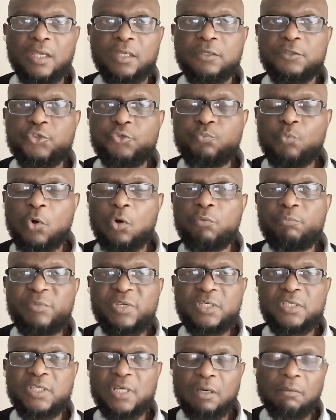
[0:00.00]
small,
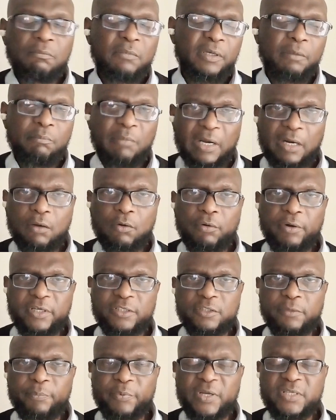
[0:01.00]
medium, and micro
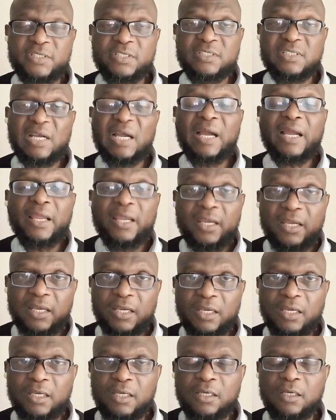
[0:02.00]
enterprises are
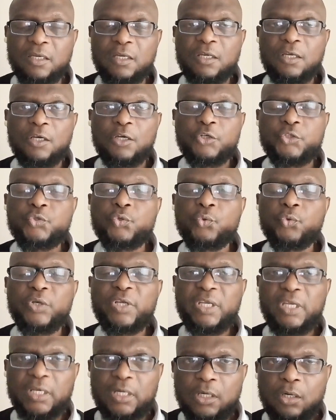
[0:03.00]
key to
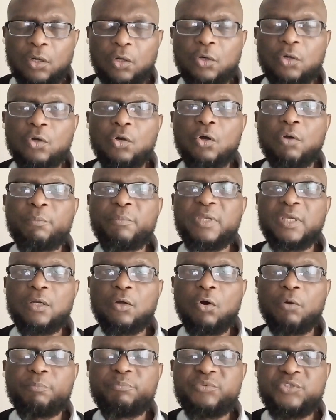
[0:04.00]
economic
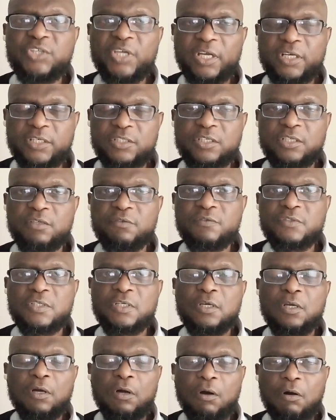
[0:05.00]
objectives
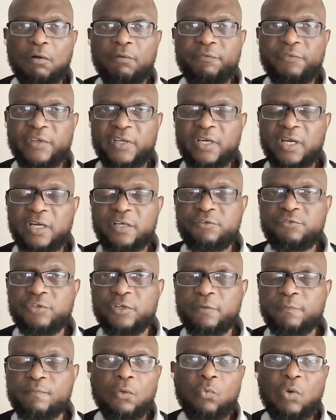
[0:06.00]
of the
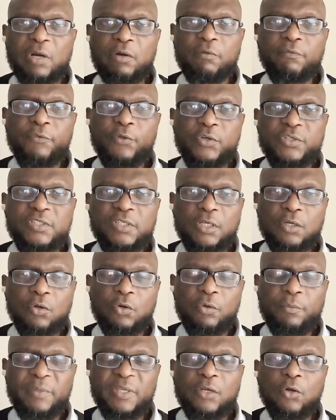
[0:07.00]
country. One of those
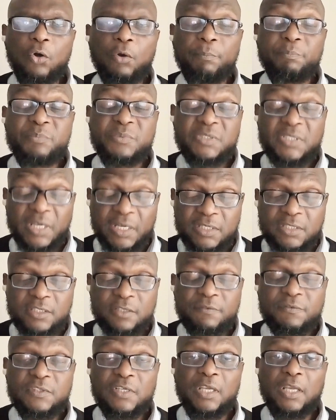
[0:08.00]
economic
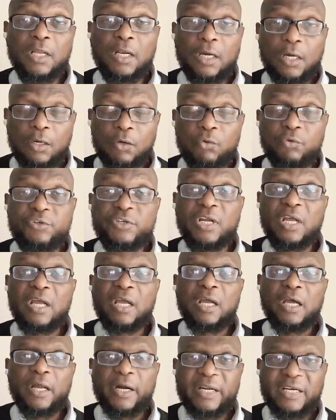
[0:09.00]
objectives include
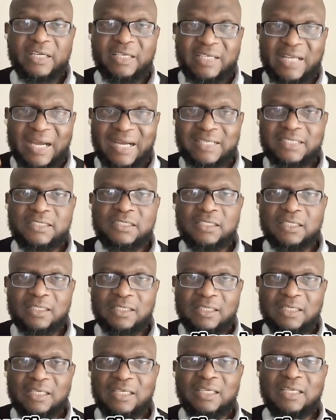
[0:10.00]

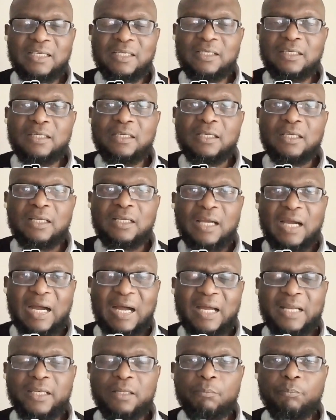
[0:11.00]
reduction in
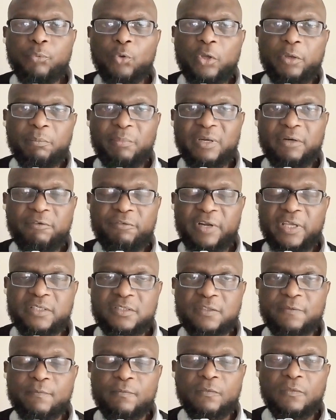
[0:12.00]
unemployment
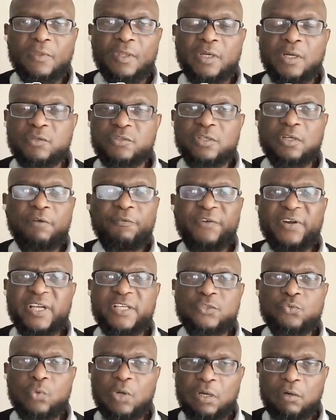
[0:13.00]
rates. Now, South Africa
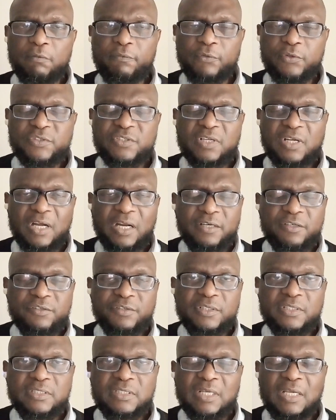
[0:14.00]
is one of those
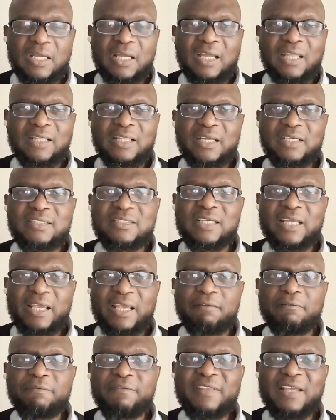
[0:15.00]
countries that
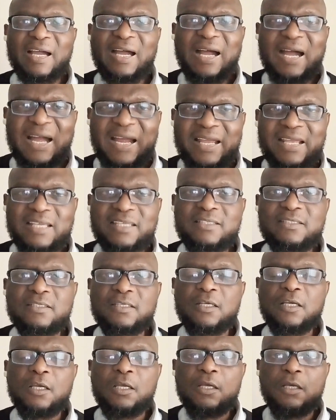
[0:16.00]
have the highest
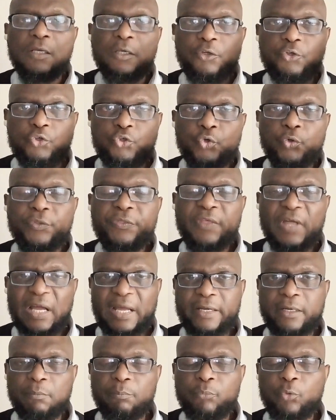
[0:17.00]
youth
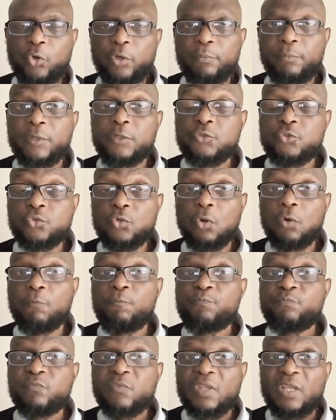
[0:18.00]
unemployment.
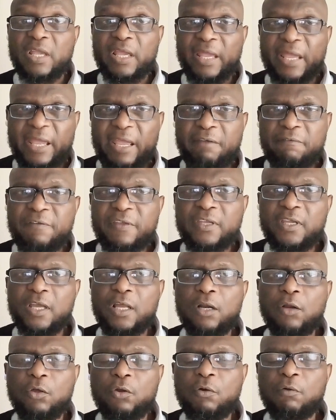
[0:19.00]
So having a
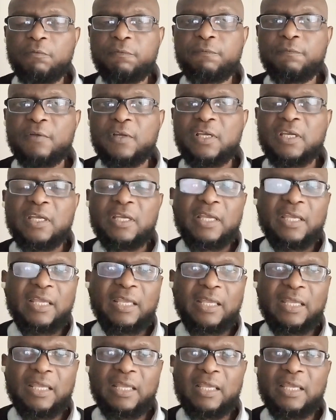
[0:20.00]
lot of
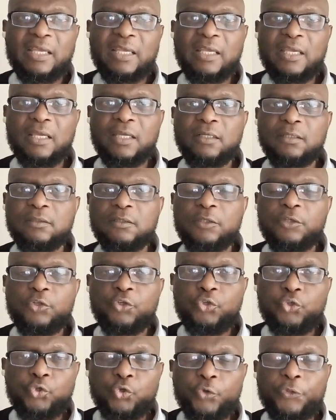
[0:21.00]
a
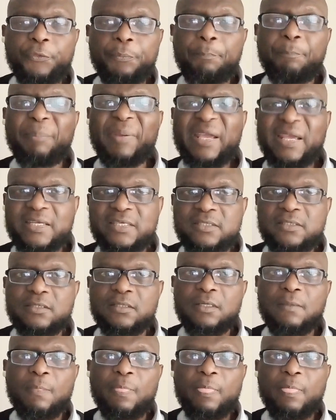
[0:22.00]
youth-based